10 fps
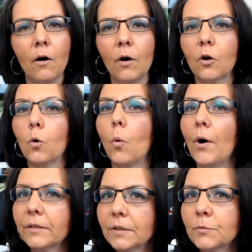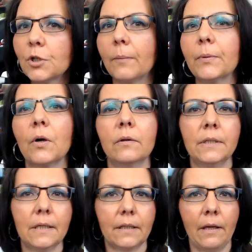Now, quantum jumping,
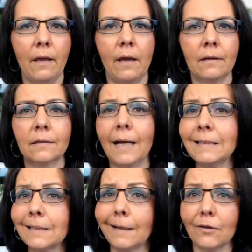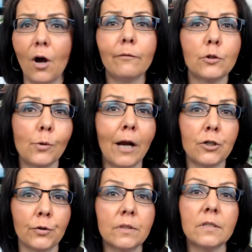on the other hand, that's like law of
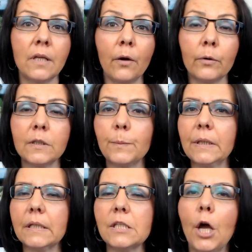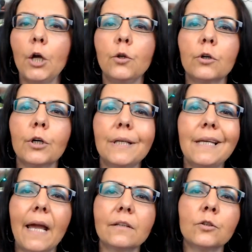attraction on steroids because you're
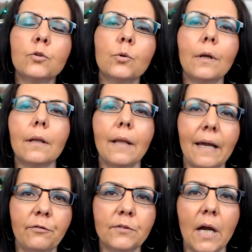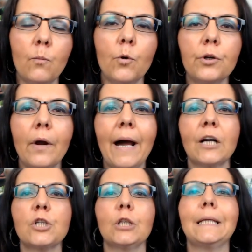connecting to a lifetime where you're
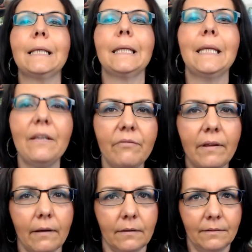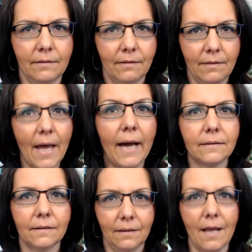actually living
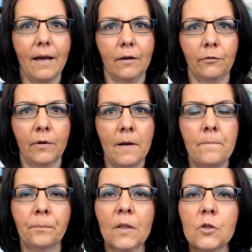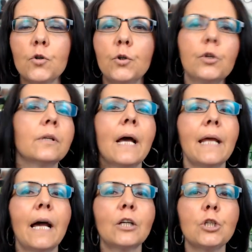that life. So you're
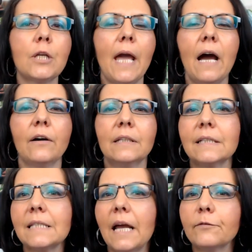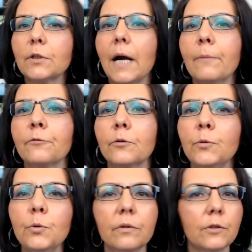not actually ha- it doesn't have to come
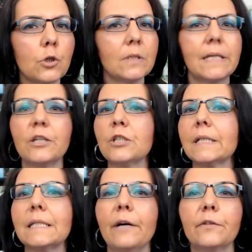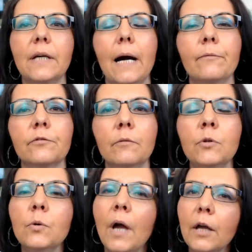from you. The visualization doesn't have to come
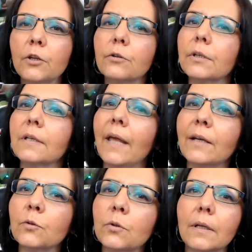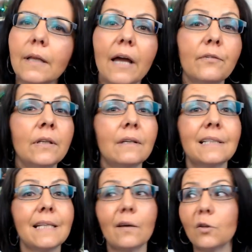from you. You're connected to the life, and
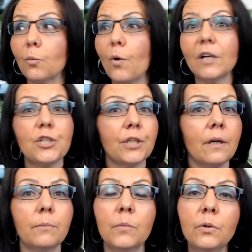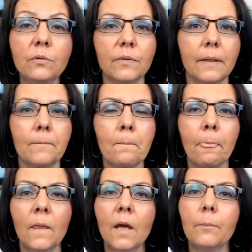it's like you're watching a movie,
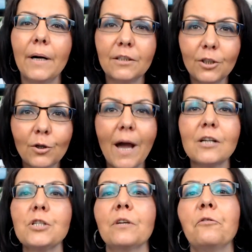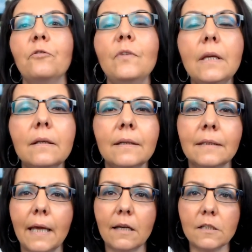but you're actually then
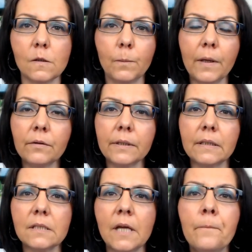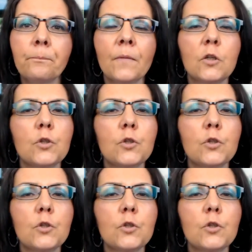feeling the experience.